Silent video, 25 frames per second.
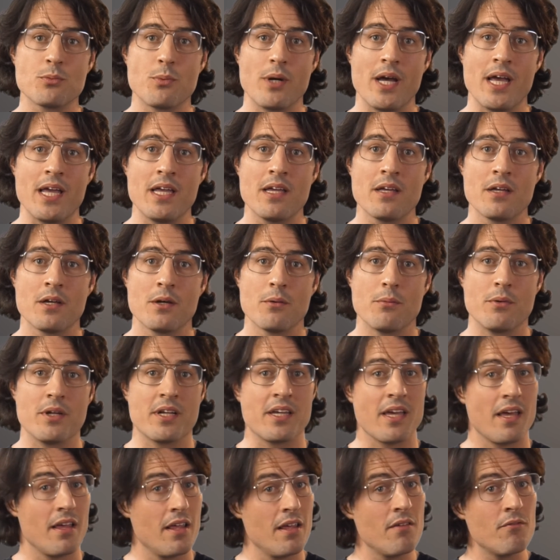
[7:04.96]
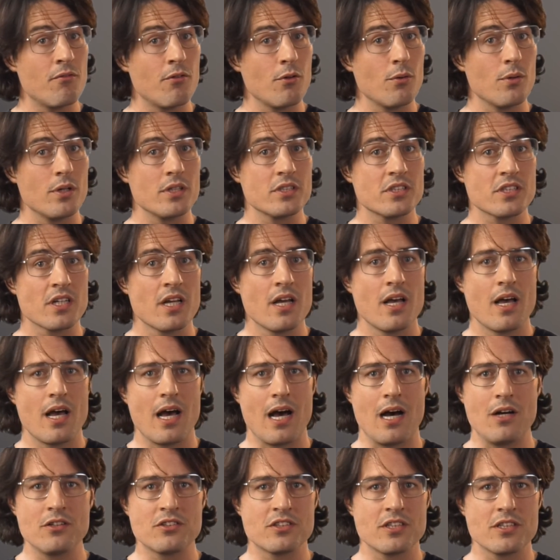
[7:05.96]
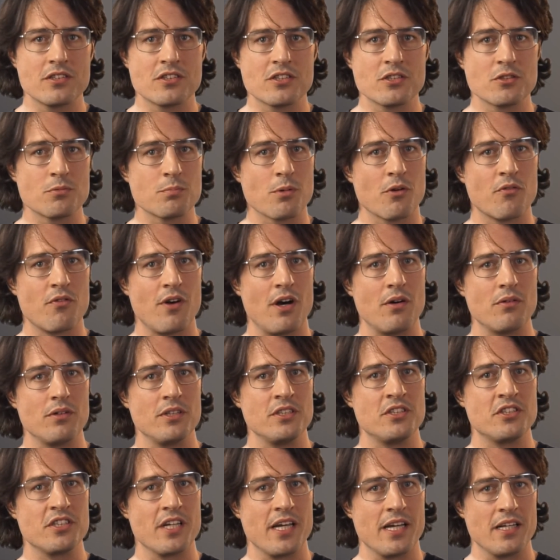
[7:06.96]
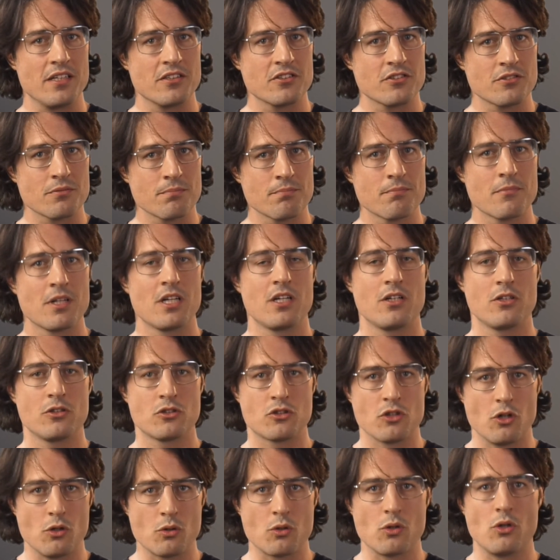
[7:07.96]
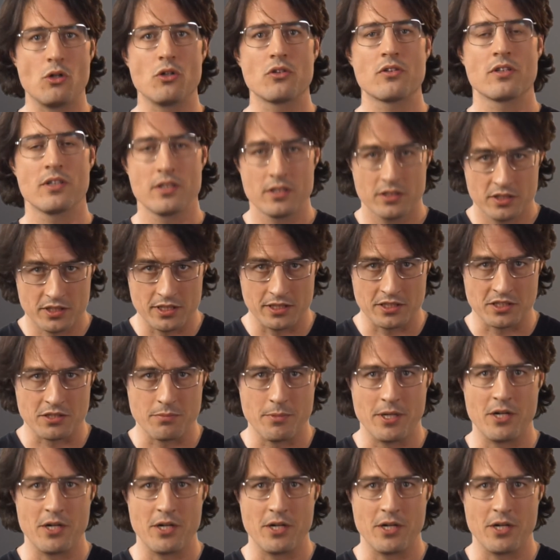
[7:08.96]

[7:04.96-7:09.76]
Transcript: way we can influence how systems profoundly change, so-called system